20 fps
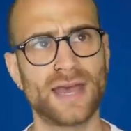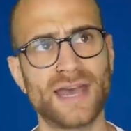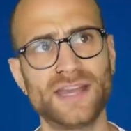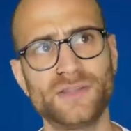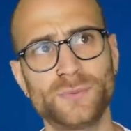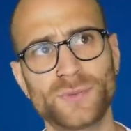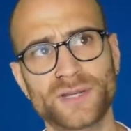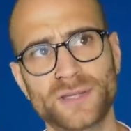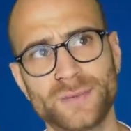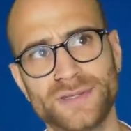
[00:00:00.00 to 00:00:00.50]

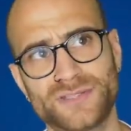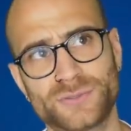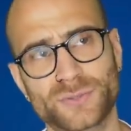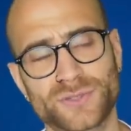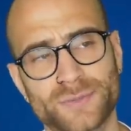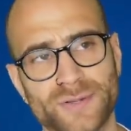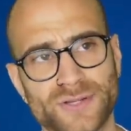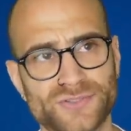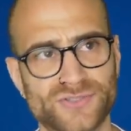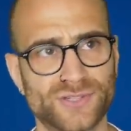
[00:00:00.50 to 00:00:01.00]
And we're going to be
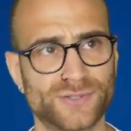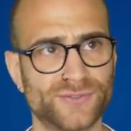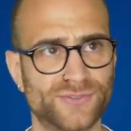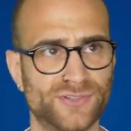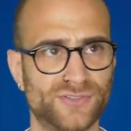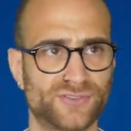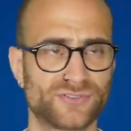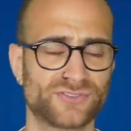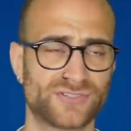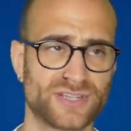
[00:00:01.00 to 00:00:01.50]
talking about
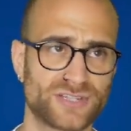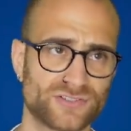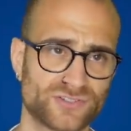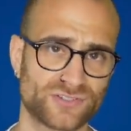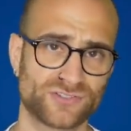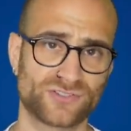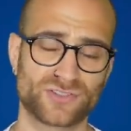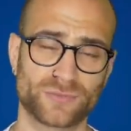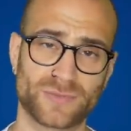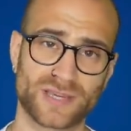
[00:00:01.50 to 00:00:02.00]
Chelsea's
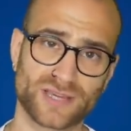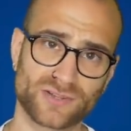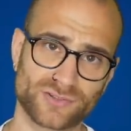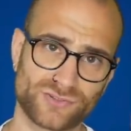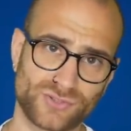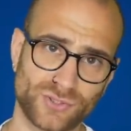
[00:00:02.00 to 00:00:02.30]
intentions to make